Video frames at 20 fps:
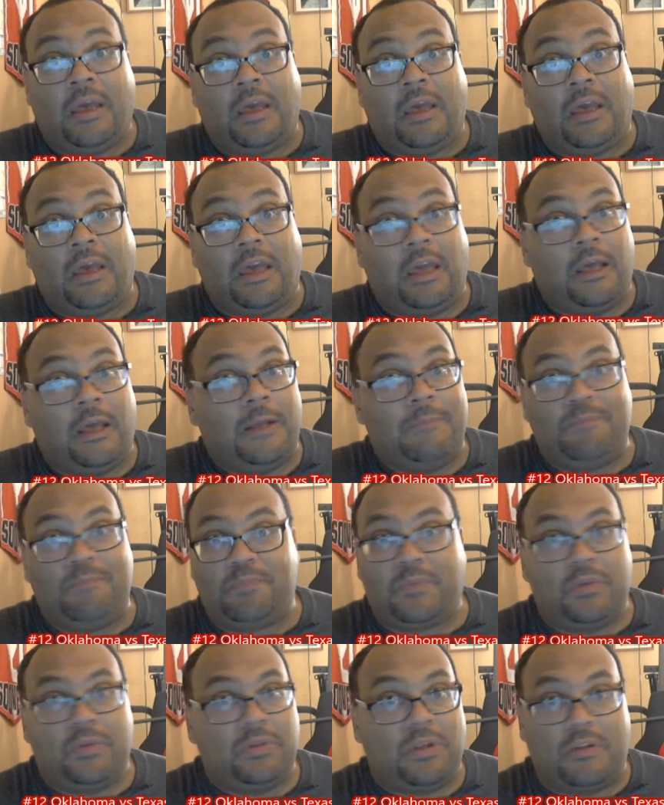And
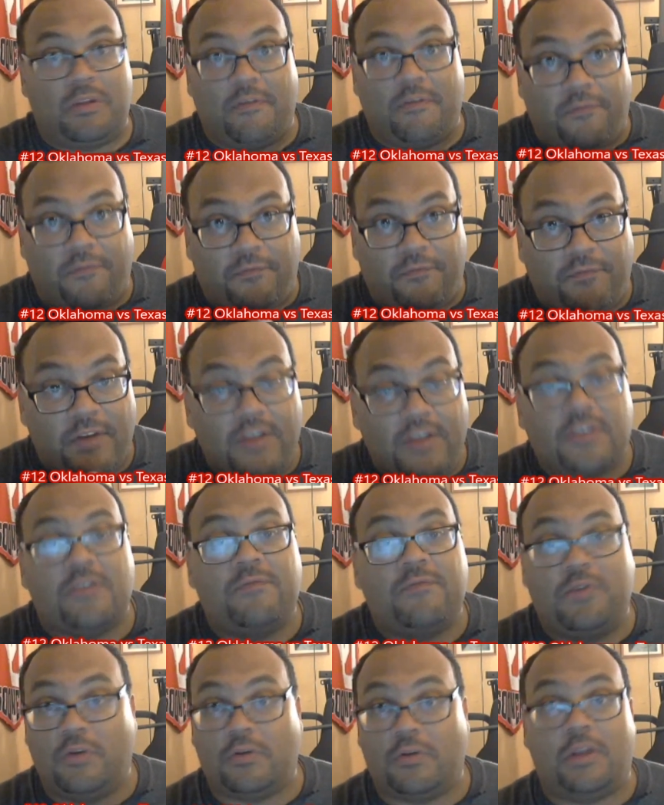the
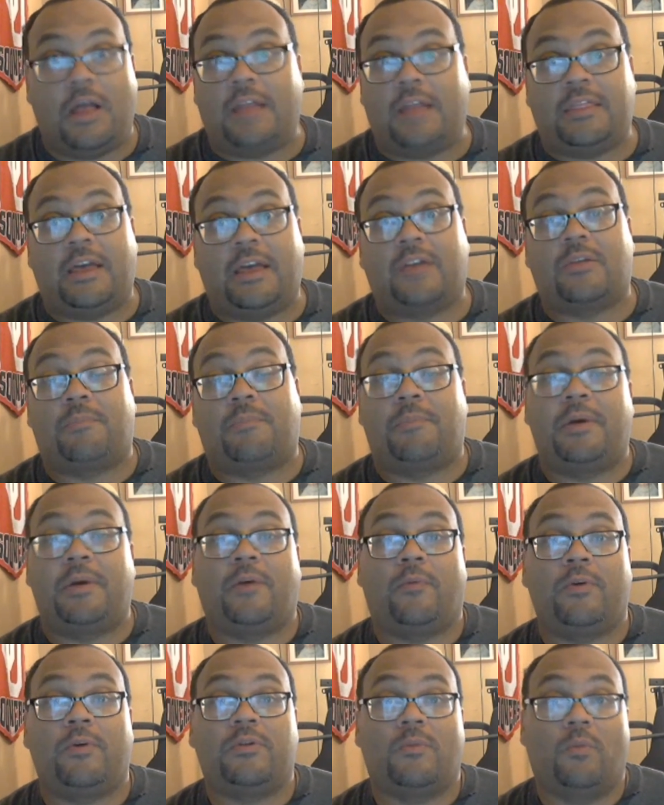defensive unit, I think, is a
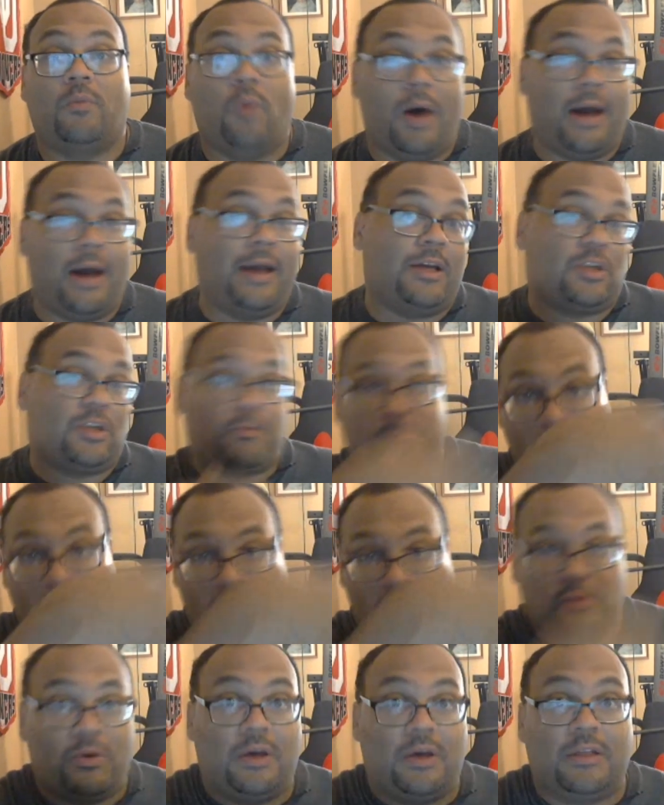big reason why,
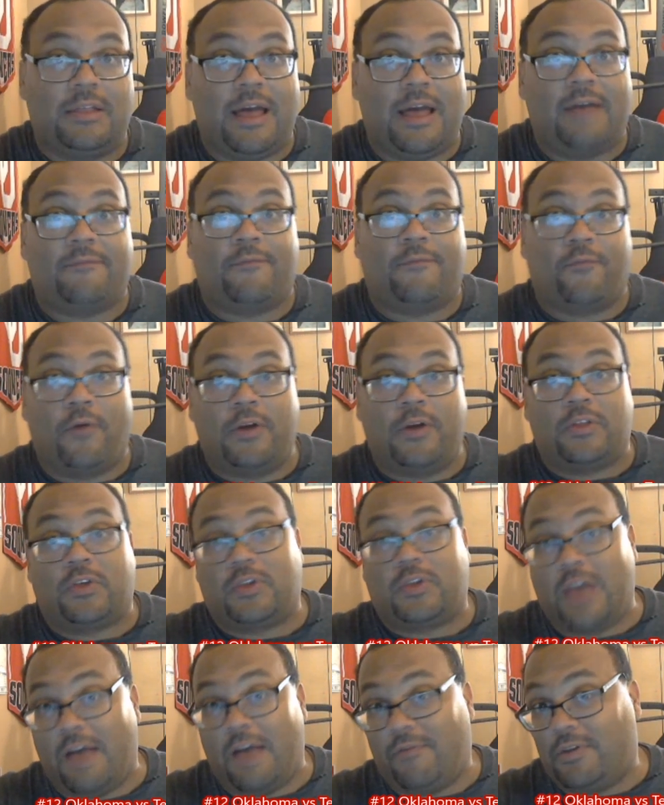especially that front
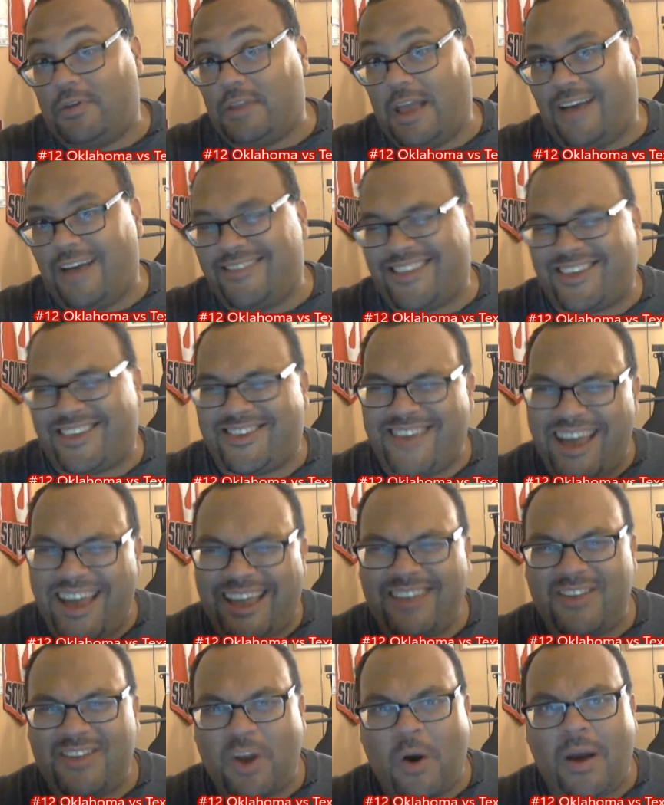seven. Now, the
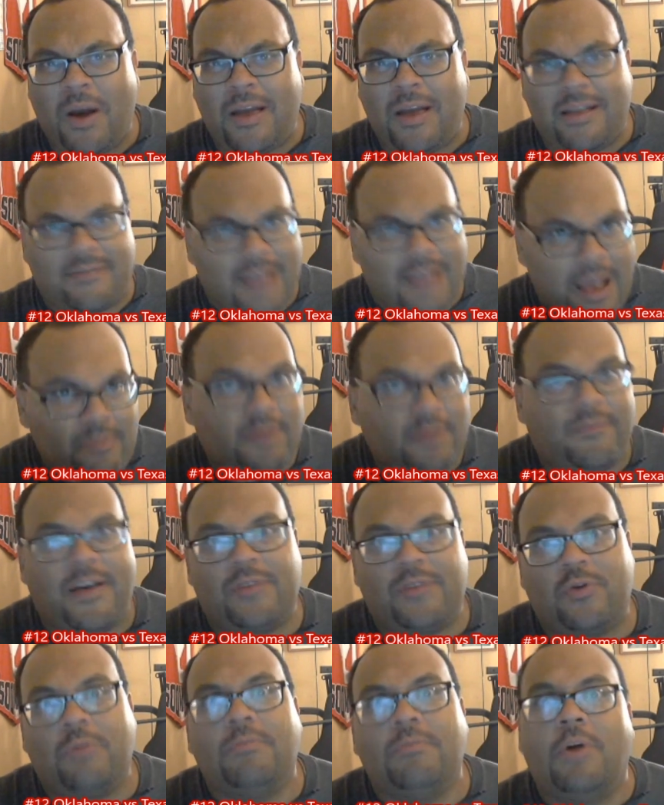secondary at times have
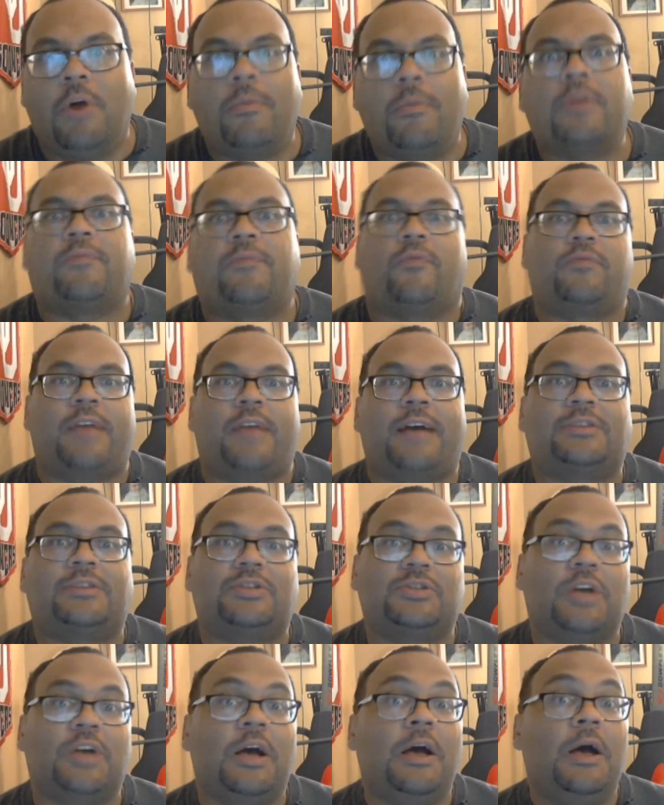had their moments for
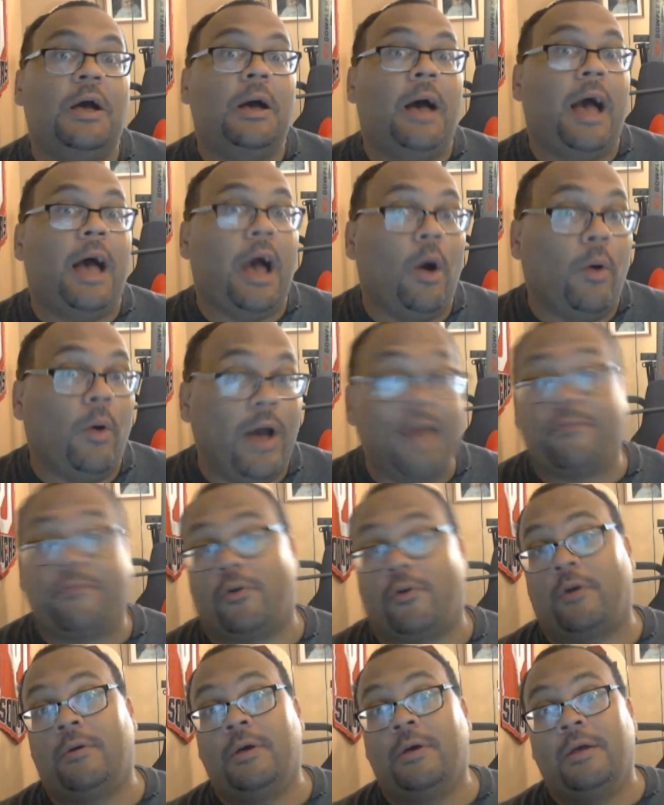Texas.
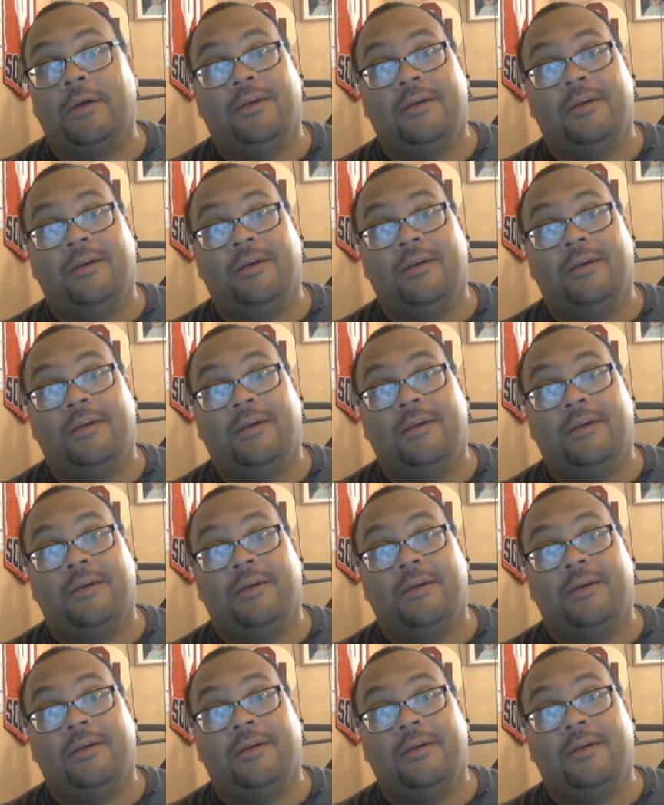However,